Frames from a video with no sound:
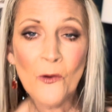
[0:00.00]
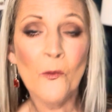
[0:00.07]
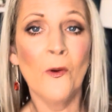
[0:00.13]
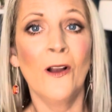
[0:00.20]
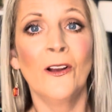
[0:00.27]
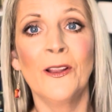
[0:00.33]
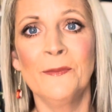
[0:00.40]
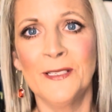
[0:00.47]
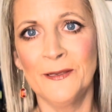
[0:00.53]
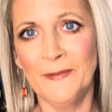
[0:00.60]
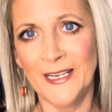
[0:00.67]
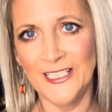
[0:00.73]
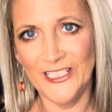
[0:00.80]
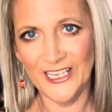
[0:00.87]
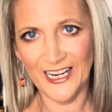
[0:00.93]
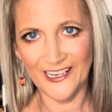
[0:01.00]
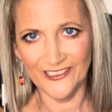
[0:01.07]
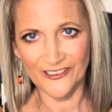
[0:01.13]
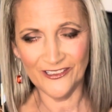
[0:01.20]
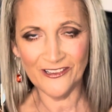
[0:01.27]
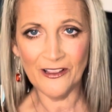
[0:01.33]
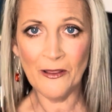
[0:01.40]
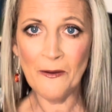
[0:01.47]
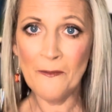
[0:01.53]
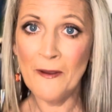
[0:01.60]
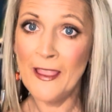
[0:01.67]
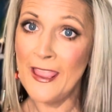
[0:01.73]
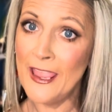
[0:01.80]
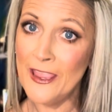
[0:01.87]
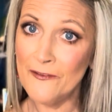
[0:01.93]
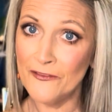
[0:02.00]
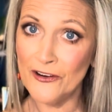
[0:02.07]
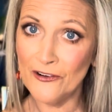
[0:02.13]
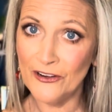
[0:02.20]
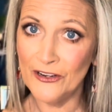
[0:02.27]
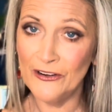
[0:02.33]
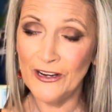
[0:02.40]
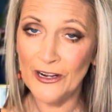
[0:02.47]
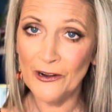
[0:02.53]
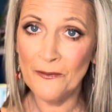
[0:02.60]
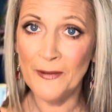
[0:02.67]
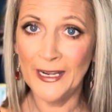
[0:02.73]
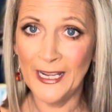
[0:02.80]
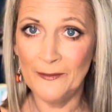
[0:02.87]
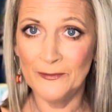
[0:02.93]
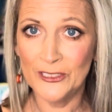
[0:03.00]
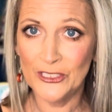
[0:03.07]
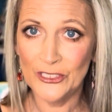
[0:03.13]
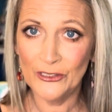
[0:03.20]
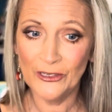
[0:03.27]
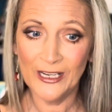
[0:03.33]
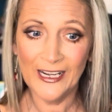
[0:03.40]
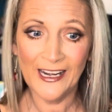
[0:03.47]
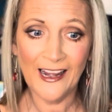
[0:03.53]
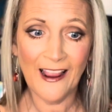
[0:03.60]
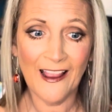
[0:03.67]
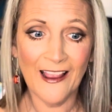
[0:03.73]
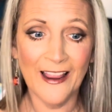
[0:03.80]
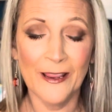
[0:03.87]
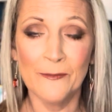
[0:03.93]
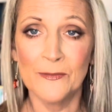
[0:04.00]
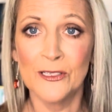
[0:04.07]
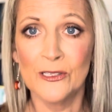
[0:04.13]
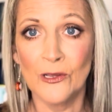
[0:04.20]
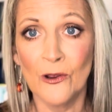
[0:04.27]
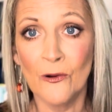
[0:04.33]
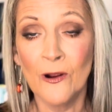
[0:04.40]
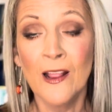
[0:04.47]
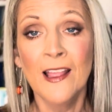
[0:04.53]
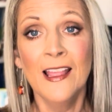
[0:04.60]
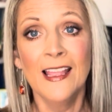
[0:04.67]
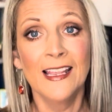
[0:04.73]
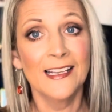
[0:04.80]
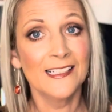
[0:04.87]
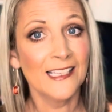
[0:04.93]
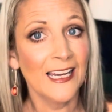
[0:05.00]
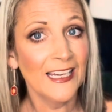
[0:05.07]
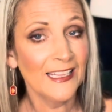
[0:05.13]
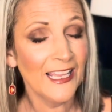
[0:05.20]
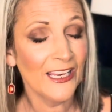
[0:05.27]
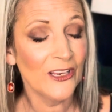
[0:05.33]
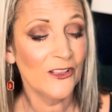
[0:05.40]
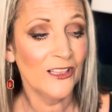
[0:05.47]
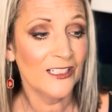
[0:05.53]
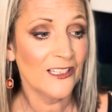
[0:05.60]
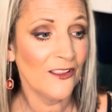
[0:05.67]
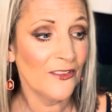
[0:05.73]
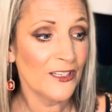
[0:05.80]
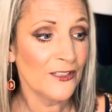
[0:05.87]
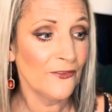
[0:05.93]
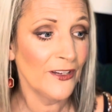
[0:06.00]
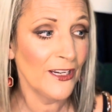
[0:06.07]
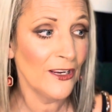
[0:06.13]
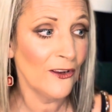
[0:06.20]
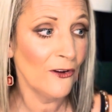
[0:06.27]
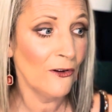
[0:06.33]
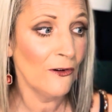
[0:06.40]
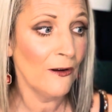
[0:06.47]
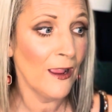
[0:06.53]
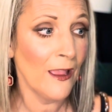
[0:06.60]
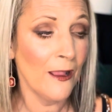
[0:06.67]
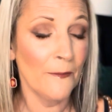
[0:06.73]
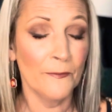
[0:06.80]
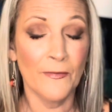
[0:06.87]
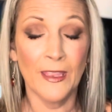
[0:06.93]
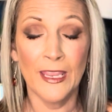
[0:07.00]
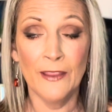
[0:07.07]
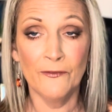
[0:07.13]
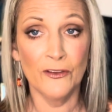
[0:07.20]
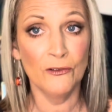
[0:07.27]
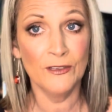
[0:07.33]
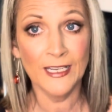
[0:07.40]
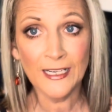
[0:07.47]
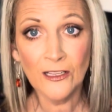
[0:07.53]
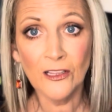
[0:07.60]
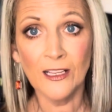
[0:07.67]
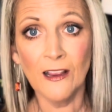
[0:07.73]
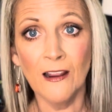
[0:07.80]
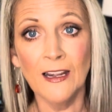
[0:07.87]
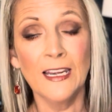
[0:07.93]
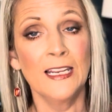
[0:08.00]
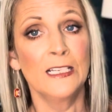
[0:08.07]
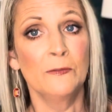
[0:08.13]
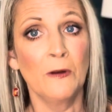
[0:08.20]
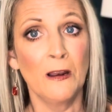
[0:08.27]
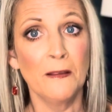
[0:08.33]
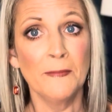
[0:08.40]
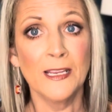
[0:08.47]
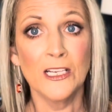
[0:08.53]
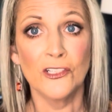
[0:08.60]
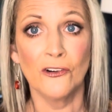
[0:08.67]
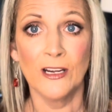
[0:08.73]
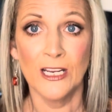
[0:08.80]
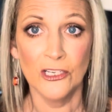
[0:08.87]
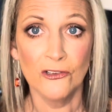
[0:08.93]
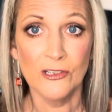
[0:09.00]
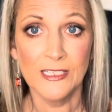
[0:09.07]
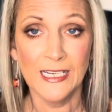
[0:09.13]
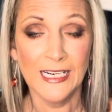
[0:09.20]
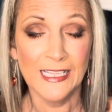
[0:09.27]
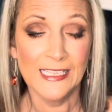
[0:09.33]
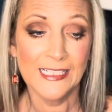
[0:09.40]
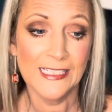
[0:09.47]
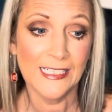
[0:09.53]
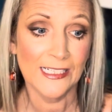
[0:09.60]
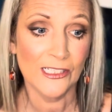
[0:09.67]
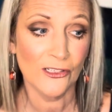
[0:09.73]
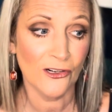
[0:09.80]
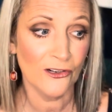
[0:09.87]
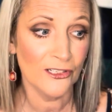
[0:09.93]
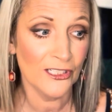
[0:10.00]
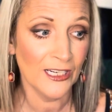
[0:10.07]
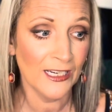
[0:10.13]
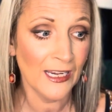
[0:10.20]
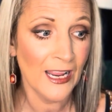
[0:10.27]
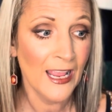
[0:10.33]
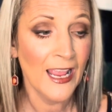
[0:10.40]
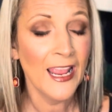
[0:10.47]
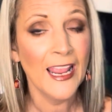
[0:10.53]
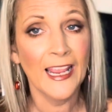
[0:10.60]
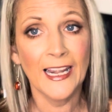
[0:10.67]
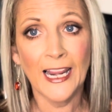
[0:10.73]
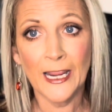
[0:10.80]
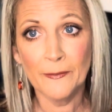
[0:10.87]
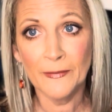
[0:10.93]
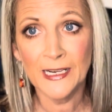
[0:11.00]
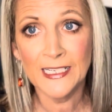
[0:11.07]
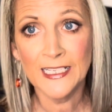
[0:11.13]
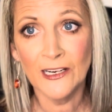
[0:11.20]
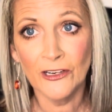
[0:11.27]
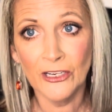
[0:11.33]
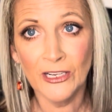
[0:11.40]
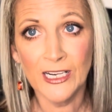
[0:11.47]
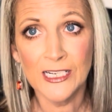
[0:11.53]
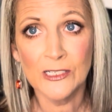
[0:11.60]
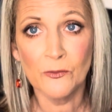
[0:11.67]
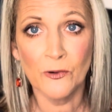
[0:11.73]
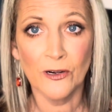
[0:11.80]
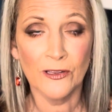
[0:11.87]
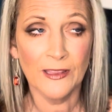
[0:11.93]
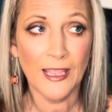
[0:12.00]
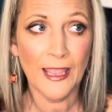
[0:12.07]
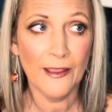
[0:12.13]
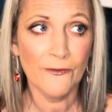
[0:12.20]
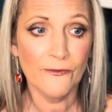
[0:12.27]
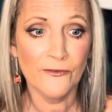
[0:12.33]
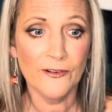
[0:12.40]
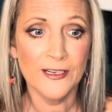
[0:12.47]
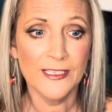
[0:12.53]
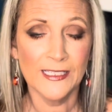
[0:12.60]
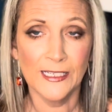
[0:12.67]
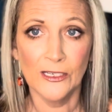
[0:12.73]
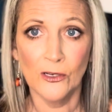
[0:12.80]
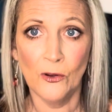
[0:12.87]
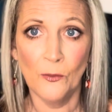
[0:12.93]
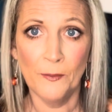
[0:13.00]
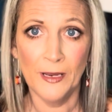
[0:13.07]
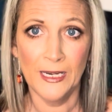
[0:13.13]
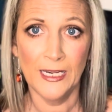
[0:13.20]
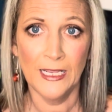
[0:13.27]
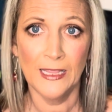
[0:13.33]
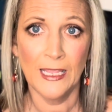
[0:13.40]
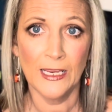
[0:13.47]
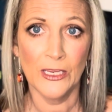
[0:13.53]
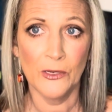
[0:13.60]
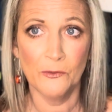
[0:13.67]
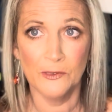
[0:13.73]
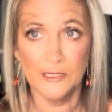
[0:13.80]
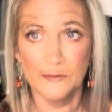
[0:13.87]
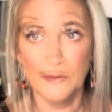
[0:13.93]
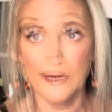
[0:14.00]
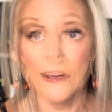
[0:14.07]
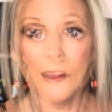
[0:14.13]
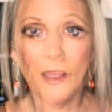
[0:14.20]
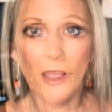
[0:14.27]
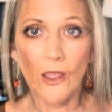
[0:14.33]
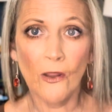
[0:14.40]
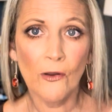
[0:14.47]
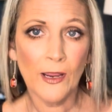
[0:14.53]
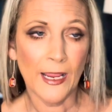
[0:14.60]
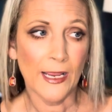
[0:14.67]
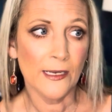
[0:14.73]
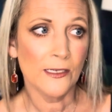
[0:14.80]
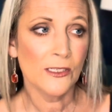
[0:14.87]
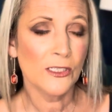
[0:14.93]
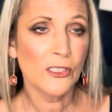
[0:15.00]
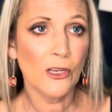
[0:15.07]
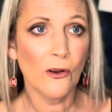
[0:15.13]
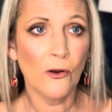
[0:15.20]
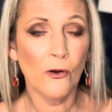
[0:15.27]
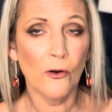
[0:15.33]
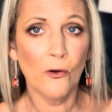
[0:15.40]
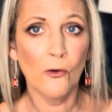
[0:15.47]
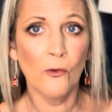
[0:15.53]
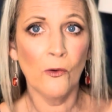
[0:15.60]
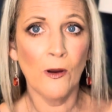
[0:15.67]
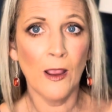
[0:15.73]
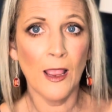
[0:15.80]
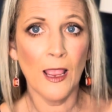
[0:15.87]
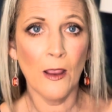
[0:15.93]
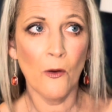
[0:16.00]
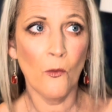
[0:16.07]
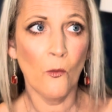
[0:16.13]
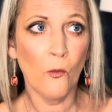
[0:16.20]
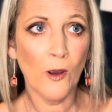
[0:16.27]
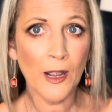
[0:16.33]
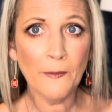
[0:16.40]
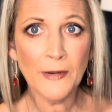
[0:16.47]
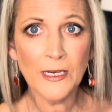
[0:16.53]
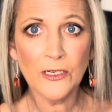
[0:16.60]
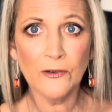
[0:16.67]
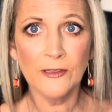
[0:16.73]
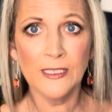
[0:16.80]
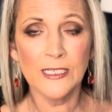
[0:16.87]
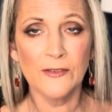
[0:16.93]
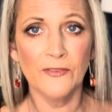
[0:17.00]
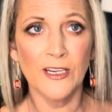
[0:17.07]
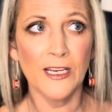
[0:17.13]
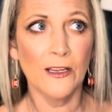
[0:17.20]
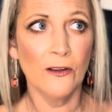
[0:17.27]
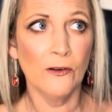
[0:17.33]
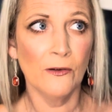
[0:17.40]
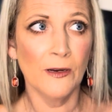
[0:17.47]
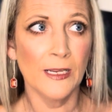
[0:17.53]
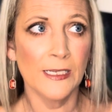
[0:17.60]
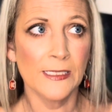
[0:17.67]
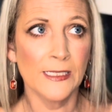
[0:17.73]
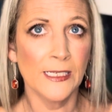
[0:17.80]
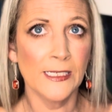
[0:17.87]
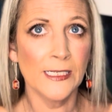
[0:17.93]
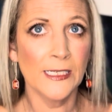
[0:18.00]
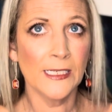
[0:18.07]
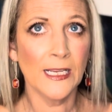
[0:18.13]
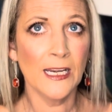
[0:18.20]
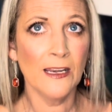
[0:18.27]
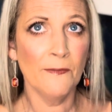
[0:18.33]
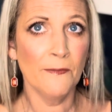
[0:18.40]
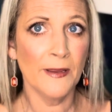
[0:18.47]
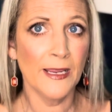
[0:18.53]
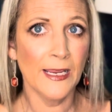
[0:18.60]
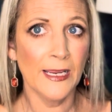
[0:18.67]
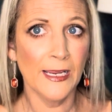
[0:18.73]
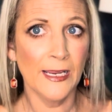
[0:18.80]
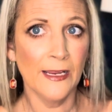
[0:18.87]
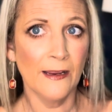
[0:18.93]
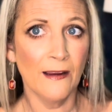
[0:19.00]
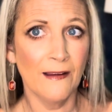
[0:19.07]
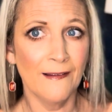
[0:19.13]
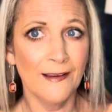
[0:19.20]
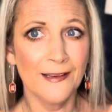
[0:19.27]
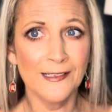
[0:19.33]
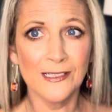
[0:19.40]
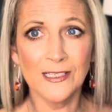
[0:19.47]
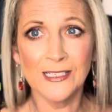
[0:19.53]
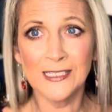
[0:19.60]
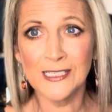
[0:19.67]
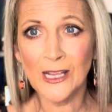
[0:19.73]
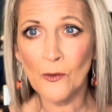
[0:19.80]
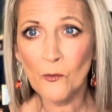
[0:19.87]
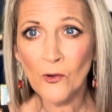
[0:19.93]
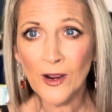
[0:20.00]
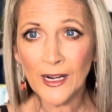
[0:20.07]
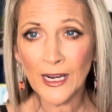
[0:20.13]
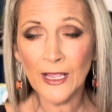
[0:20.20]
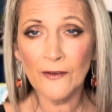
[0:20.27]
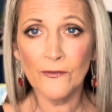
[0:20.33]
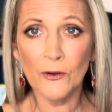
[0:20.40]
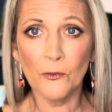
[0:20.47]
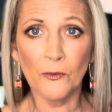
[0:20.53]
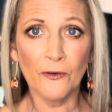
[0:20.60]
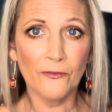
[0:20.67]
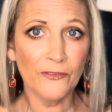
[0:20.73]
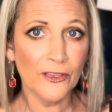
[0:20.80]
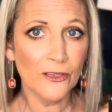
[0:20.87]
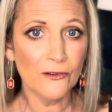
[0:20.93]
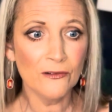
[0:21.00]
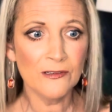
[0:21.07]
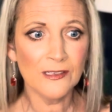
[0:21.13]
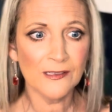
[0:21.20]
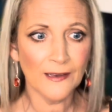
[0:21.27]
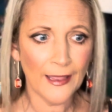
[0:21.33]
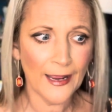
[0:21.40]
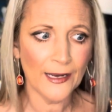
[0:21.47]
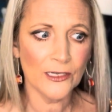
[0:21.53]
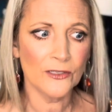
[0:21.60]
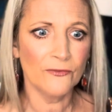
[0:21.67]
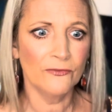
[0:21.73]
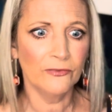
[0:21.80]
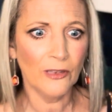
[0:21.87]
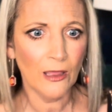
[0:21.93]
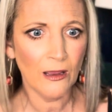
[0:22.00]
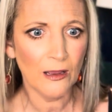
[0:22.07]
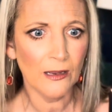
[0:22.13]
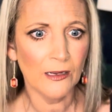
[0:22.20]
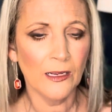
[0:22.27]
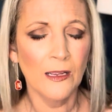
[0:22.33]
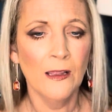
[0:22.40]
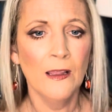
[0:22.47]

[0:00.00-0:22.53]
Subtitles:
welcome to my channel. If you're new here, my name is Judy. I'm so excited that you clicked on this video. If you did click on it, it's probably because you're interested in this excursion, and I am going to tell you it is worth every single penny that you will spend. Okay, so what I'm going to do in this video is this is going to be somewhat of a review slash vlog